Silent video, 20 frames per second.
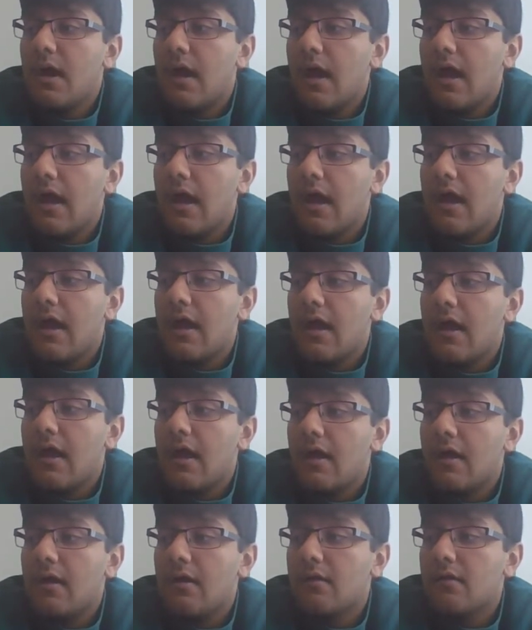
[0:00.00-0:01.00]

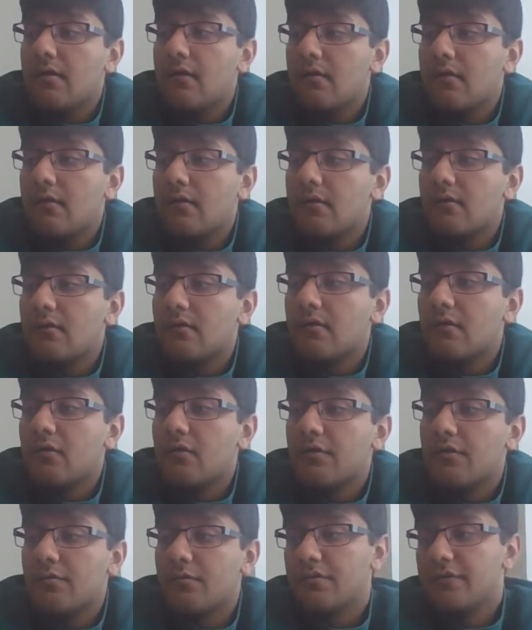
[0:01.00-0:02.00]

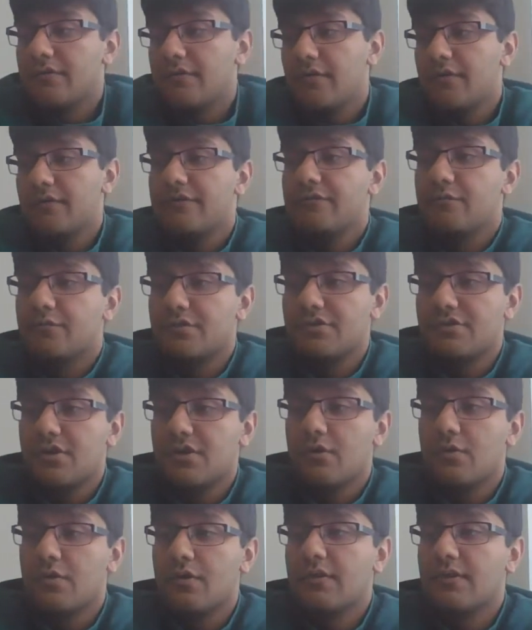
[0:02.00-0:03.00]
the results were
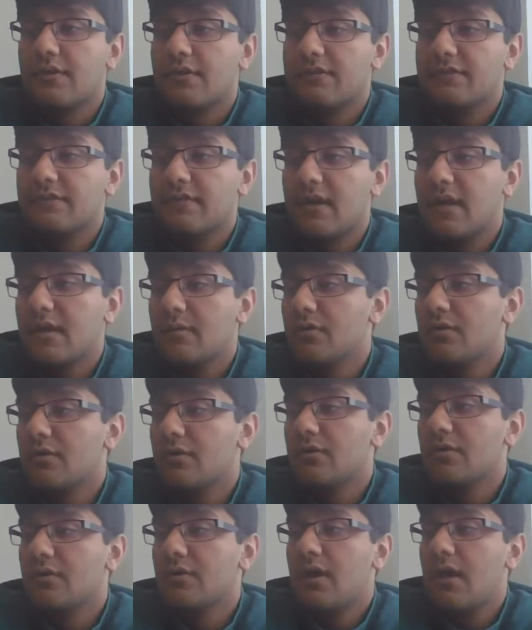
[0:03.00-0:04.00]
shown in this
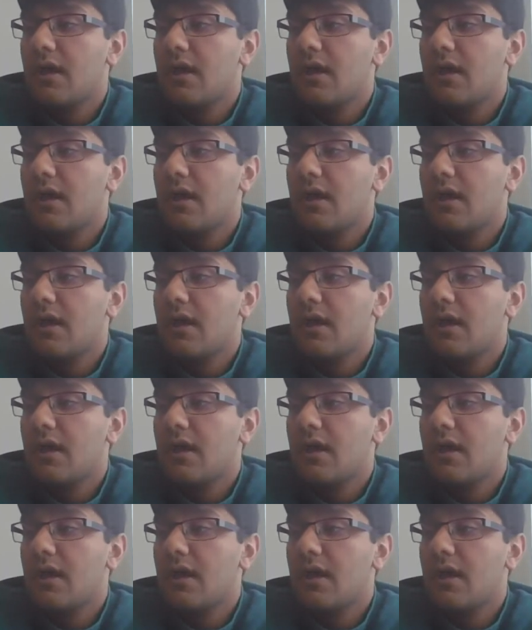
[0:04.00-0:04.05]
table.